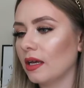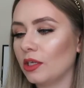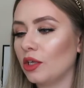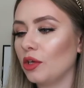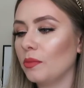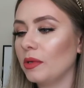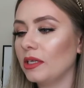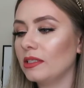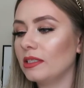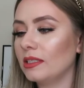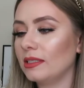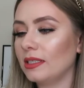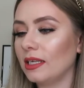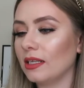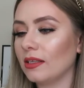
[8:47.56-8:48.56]
it's a humidity
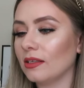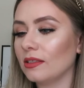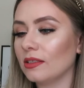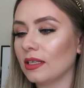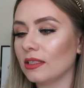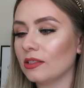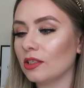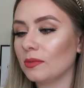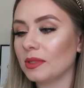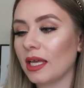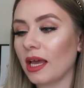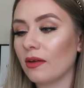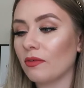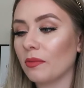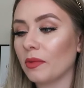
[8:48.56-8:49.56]
sealant that stops
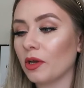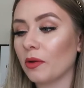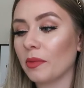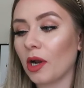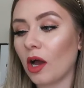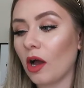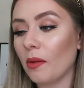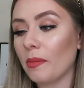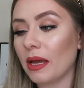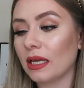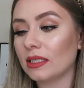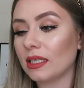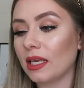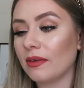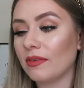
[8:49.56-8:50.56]
hair from becoming a hot
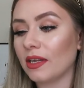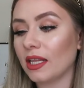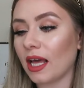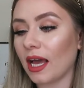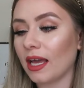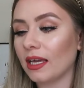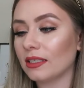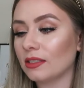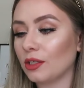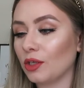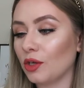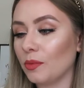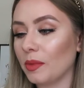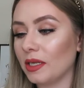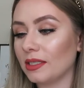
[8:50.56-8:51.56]
mess even in the highest
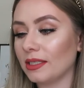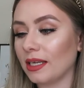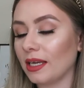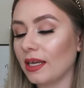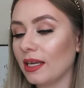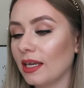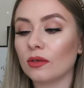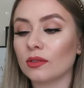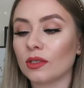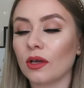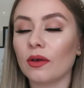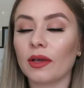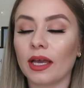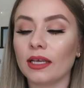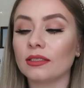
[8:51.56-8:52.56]
humidity. Oh, so,
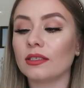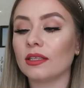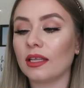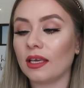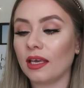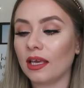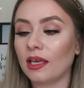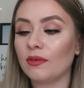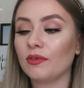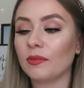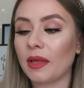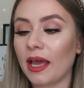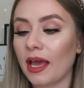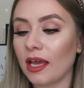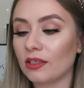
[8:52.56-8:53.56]
okay, so the heat
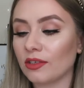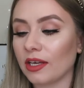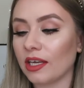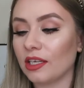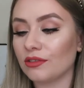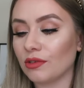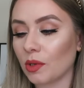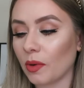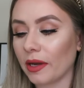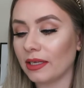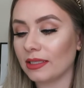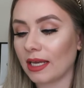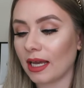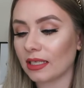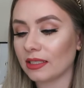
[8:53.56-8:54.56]
from the hairdryer is
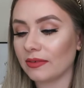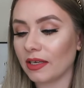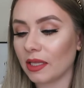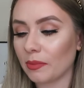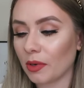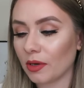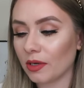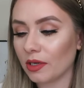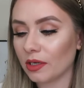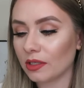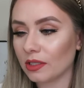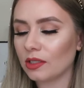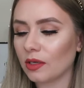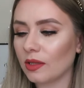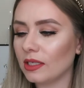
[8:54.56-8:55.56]
required to activate the
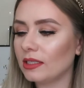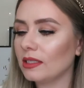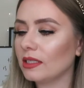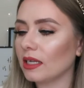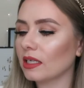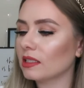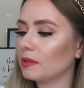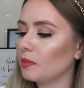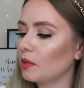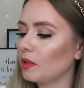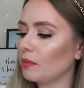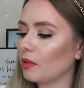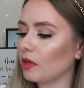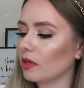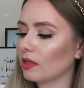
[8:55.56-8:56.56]
product. So this is like a
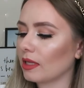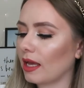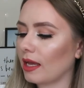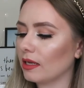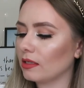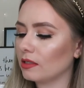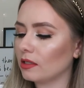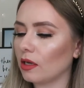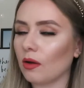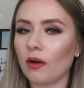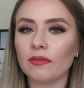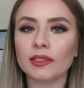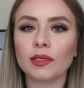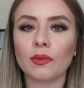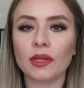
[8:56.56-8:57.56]
smoothing product then. So
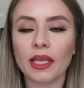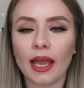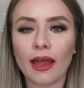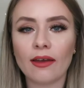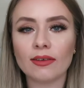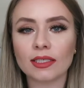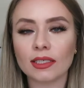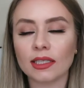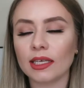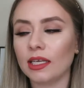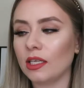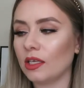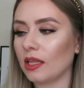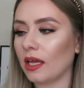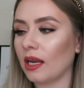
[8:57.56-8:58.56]
obviously when your hair is
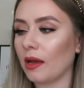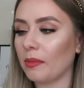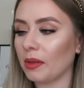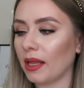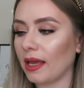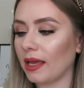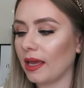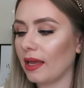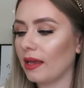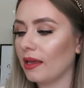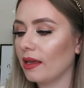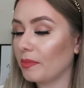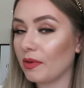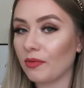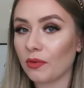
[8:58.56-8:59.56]
clean, you then apply
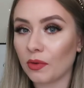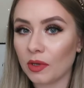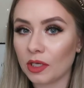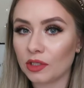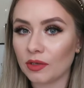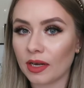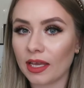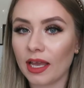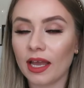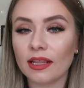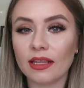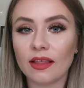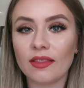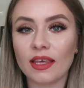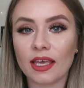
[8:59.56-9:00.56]
it before you dry it
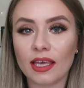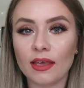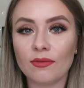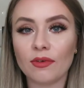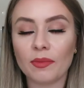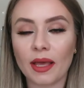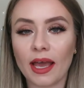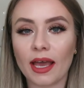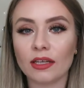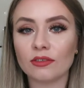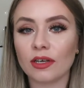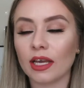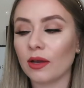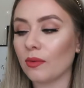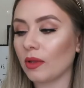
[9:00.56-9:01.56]
and then the heat from the
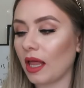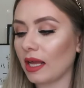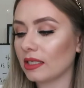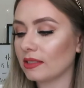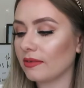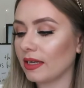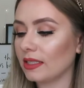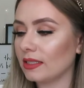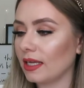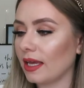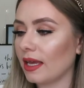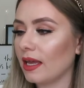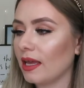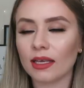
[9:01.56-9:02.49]
hairdryer will activate it